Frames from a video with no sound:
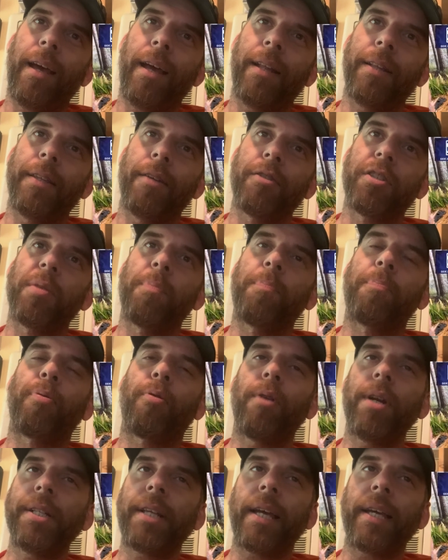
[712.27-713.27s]
and there's a
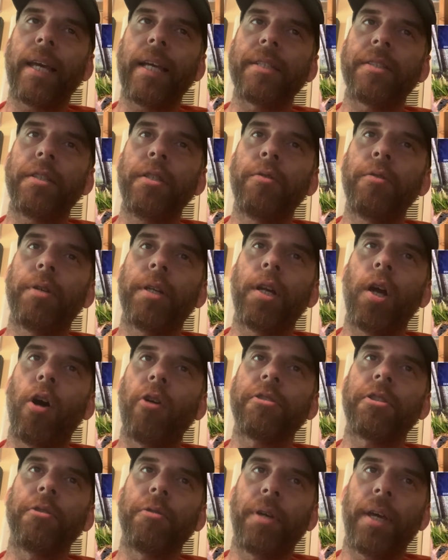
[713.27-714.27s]
print, I guess, that you can
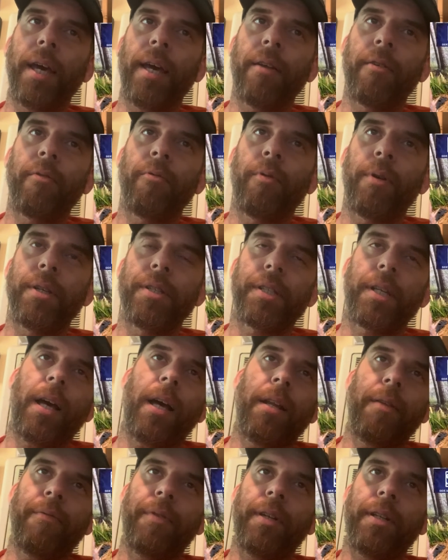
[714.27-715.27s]
also get where he's
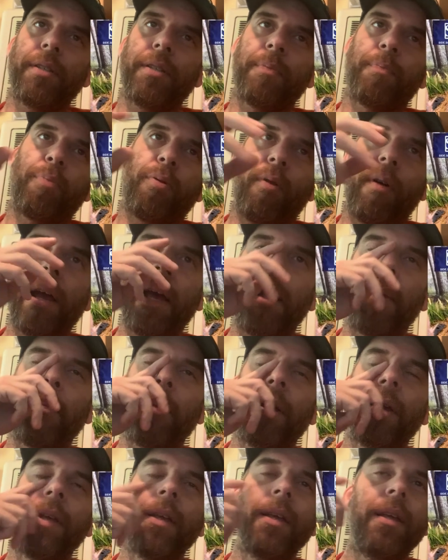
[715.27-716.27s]
kind of in his
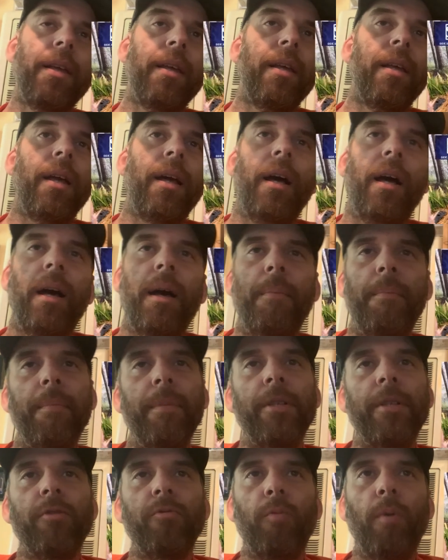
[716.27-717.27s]
pram
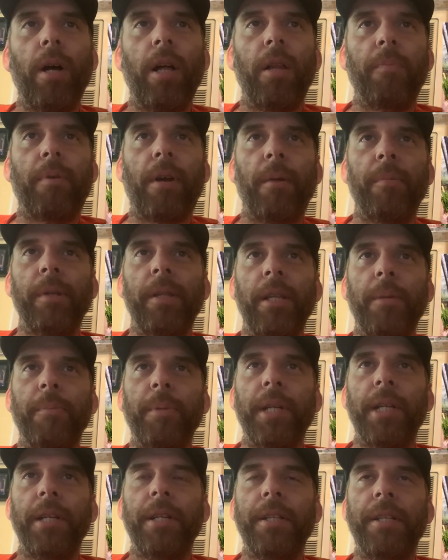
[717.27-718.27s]
um, as well, probably
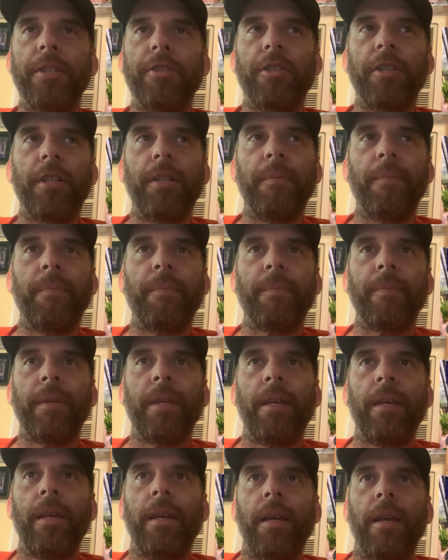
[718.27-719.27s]
limited edition.
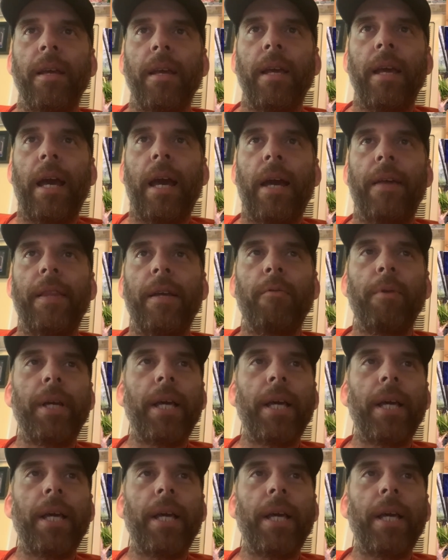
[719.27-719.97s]
And